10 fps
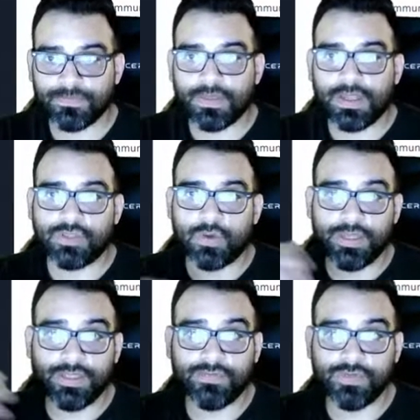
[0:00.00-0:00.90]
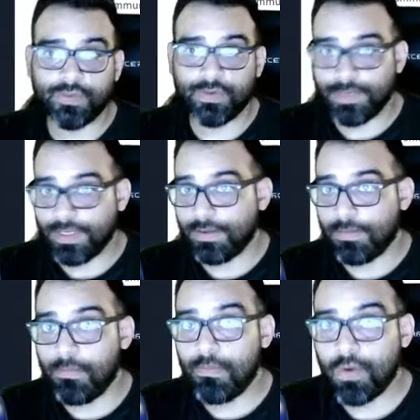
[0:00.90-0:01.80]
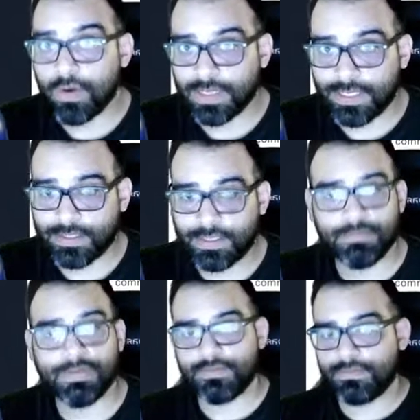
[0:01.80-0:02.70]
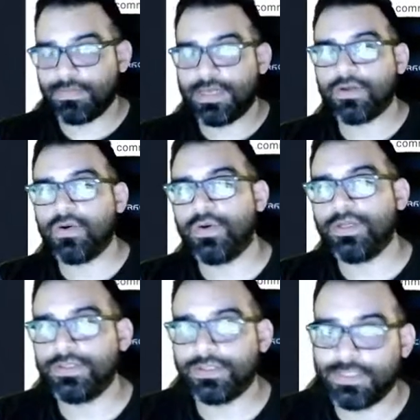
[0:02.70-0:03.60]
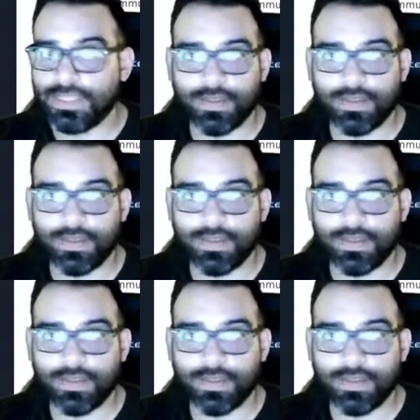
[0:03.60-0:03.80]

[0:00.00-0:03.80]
And so an individual would be more likely, but not according to today.